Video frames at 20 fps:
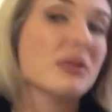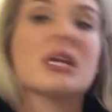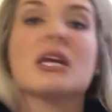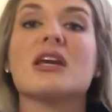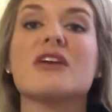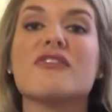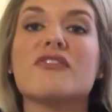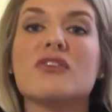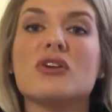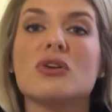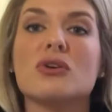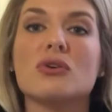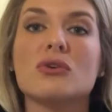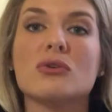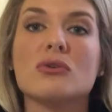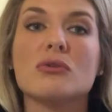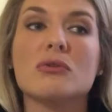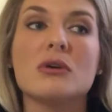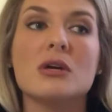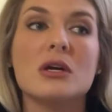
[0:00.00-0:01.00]
if
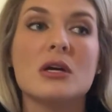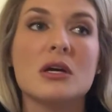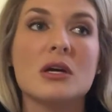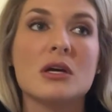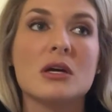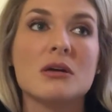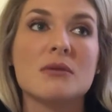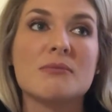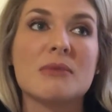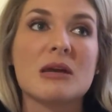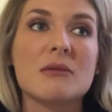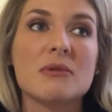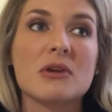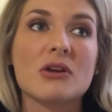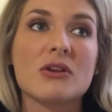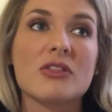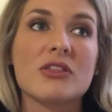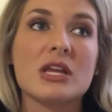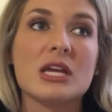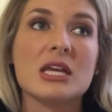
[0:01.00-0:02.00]
you maybe
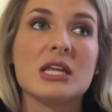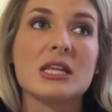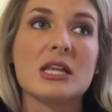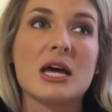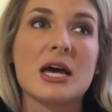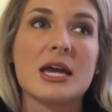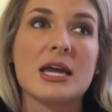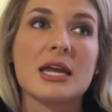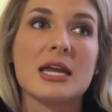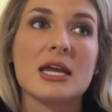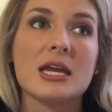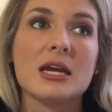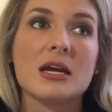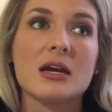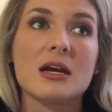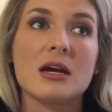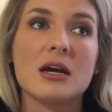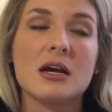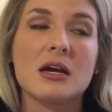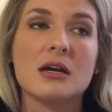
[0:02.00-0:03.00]
you're thinking, like,
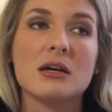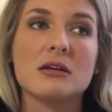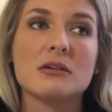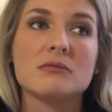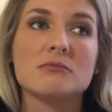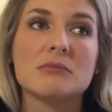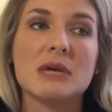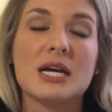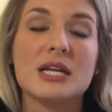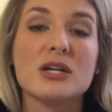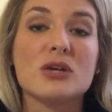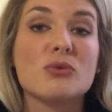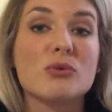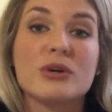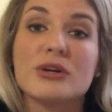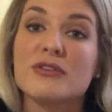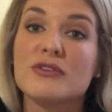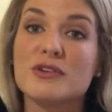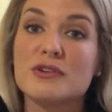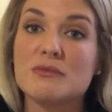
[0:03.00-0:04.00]
I know
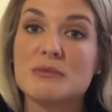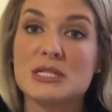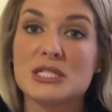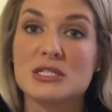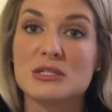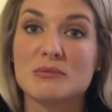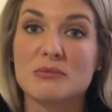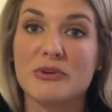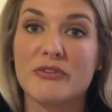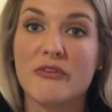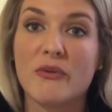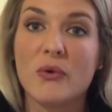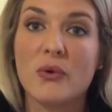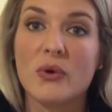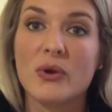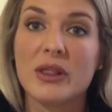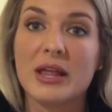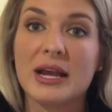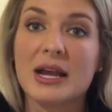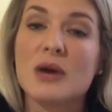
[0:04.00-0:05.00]
one of you mentioned
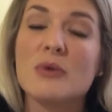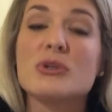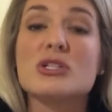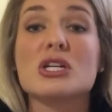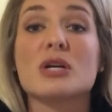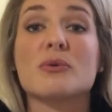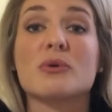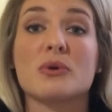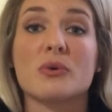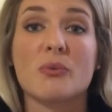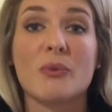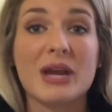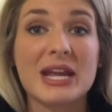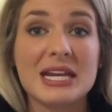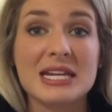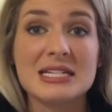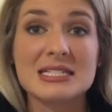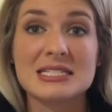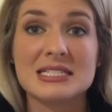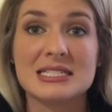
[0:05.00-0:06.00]
before, like, I wish I would have
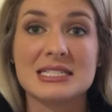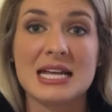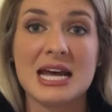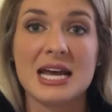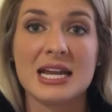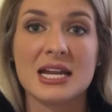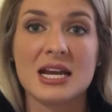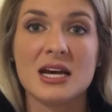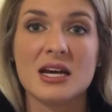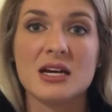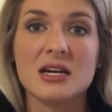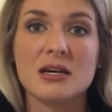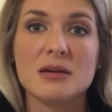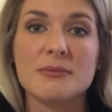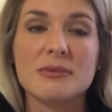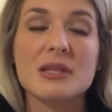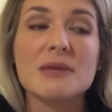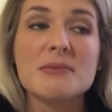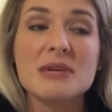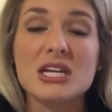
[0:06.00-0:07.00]
waited to sign
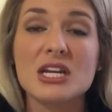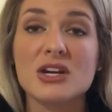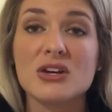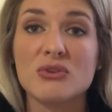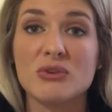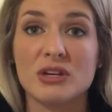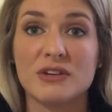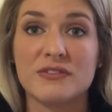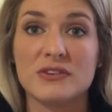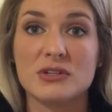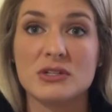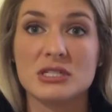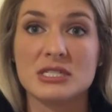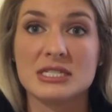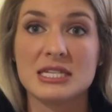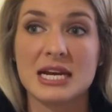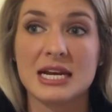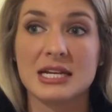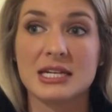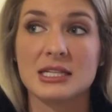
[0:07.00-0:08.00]
up. Let me know if you
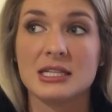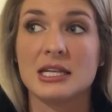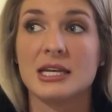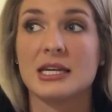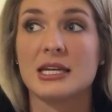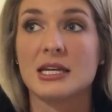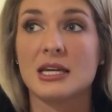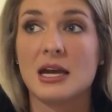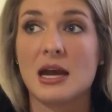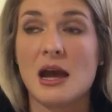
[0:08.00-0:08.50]
decided, like,